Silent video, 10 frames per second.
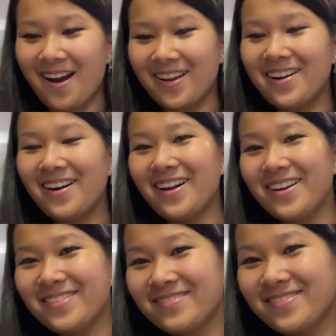I
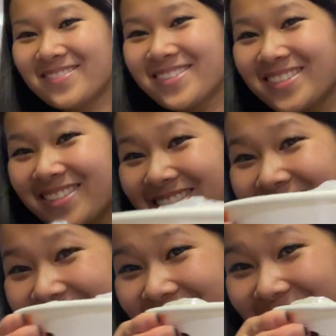got
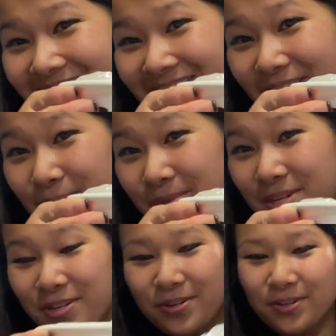some
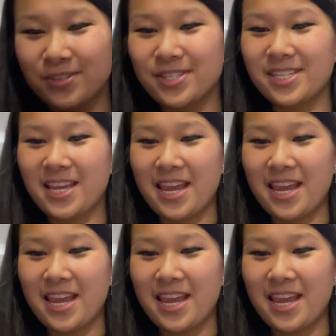noodles.